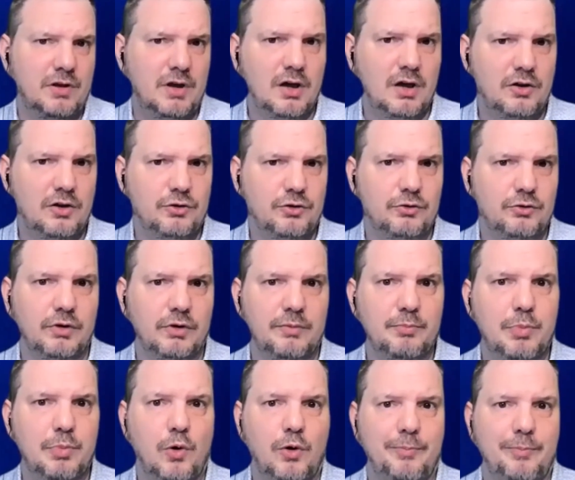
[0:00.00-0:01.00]
to
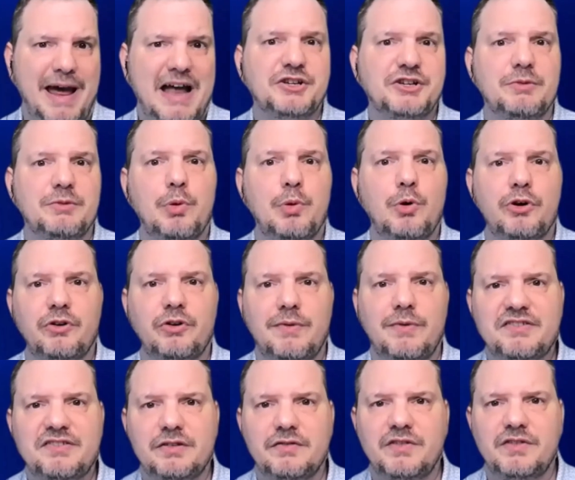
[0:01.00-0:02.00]
batch import the
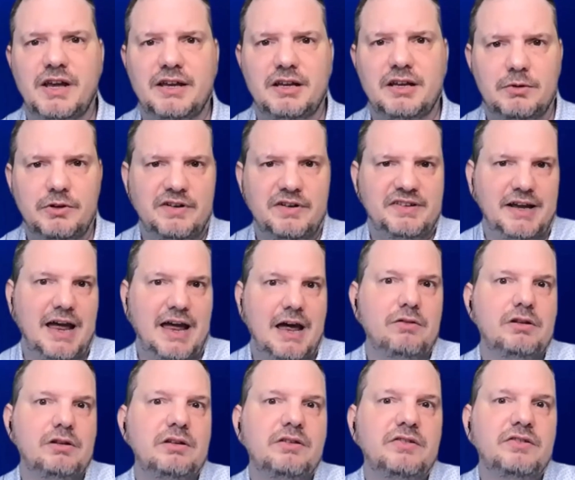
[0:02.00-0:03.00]
rest of the AWS
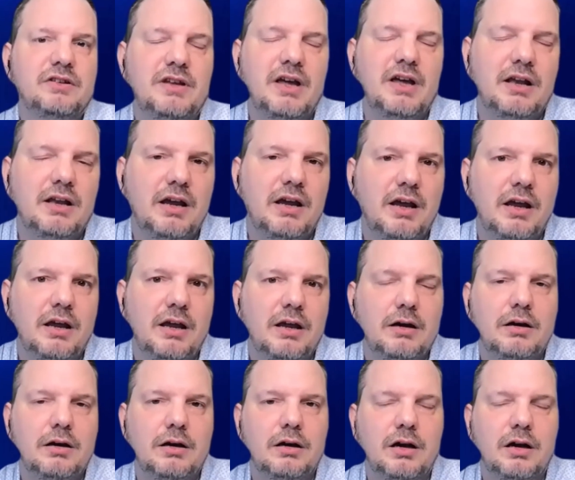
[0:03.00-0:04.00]
accounts that a
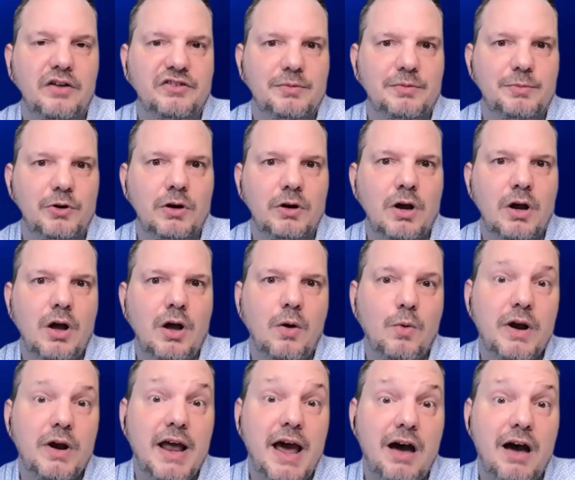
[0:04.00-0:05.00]
customer
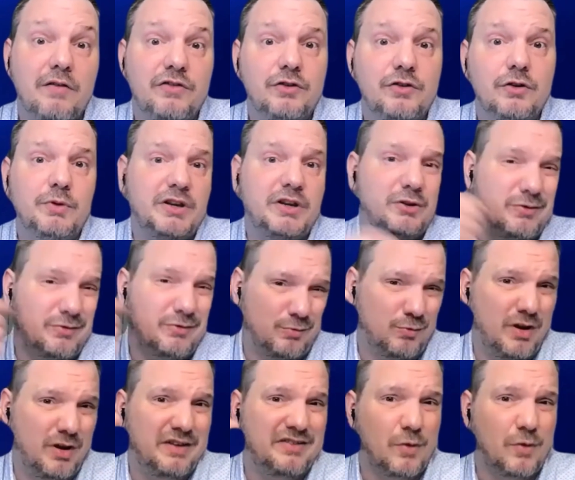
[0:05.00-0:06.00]
would have. So
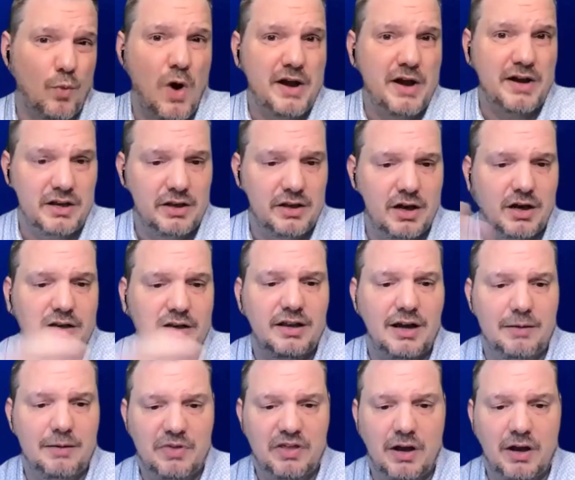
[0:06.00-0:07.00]
it's a one and done
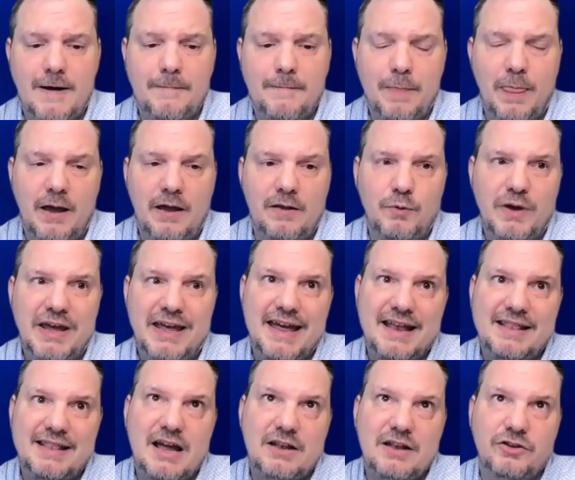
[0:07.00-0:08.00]
type thing. And we
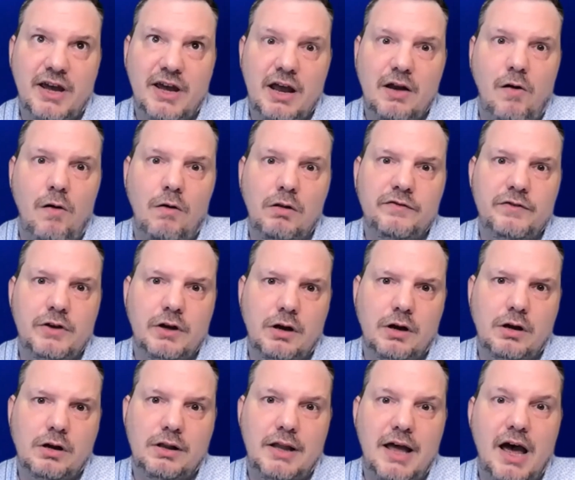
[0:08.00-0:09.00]
get that to get all of the
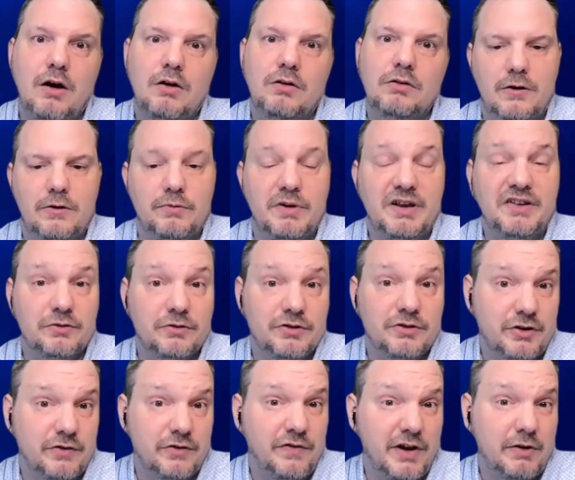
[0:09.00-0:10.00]
cloud resource
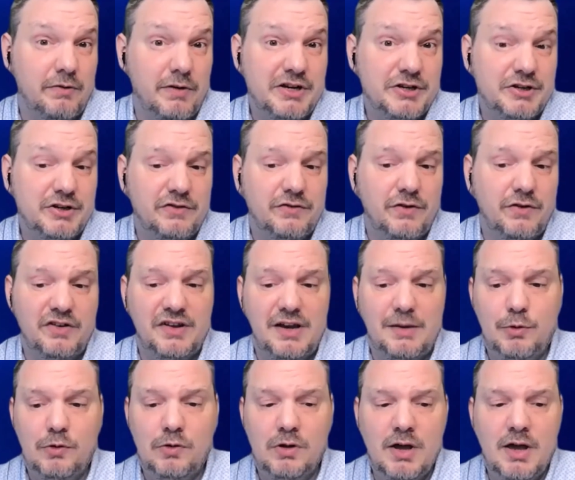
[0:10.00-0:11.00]
configurations, for
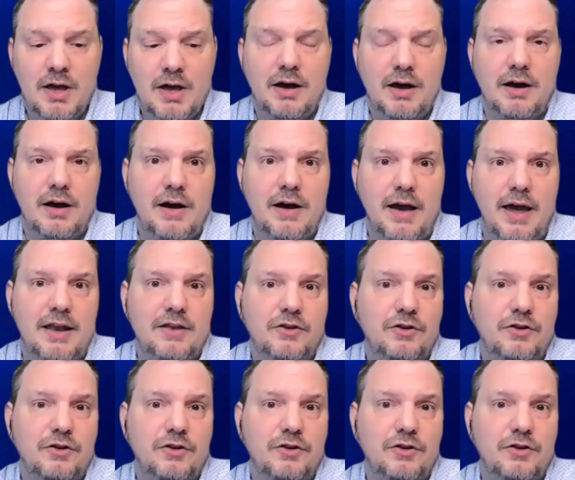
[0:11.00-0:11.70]
example, and to